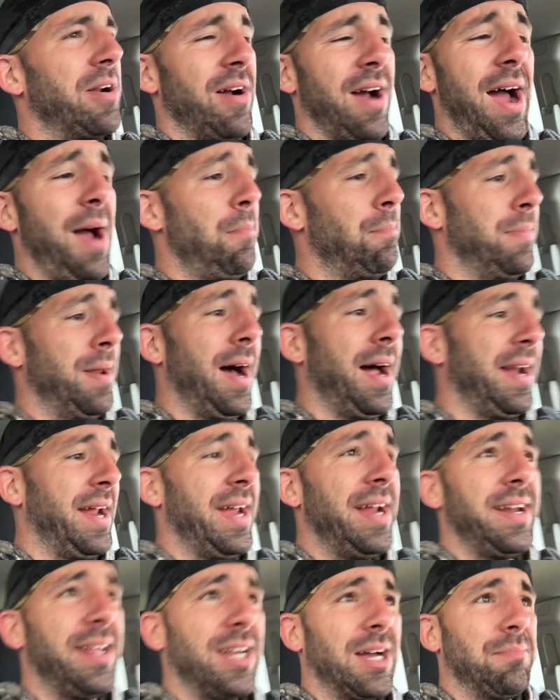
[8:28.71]
I'm not
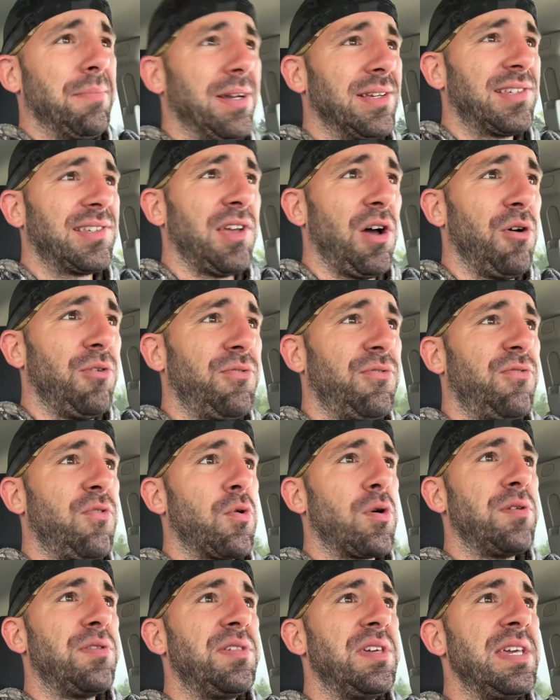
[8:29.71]
hating on myself
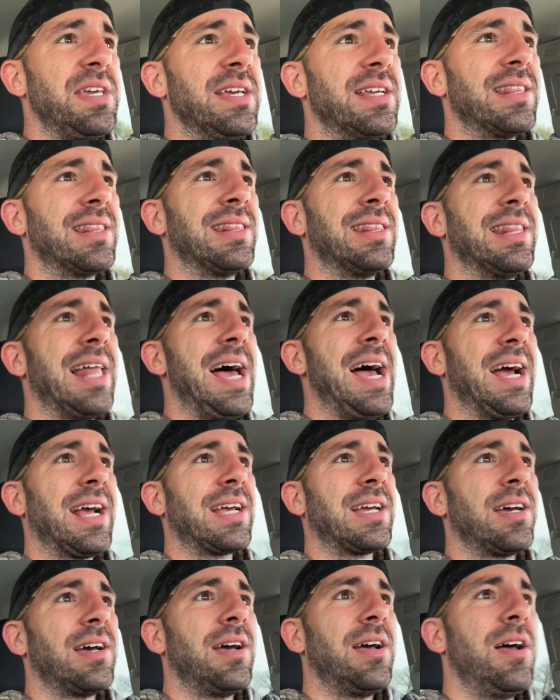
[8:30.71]
for the lack
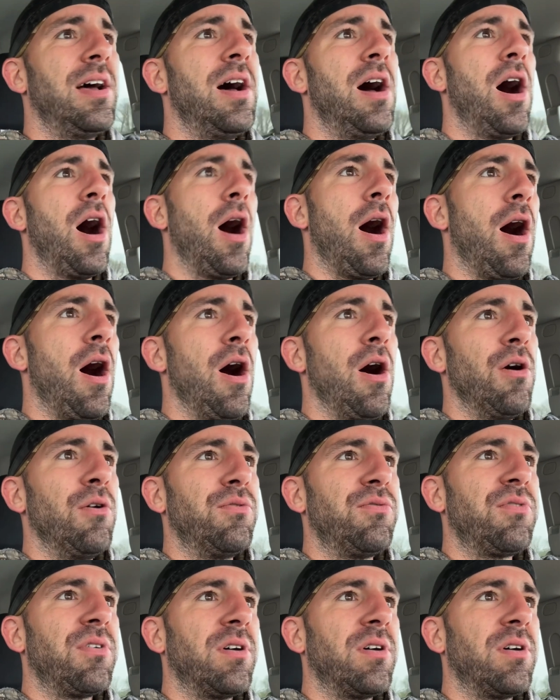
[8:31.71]
of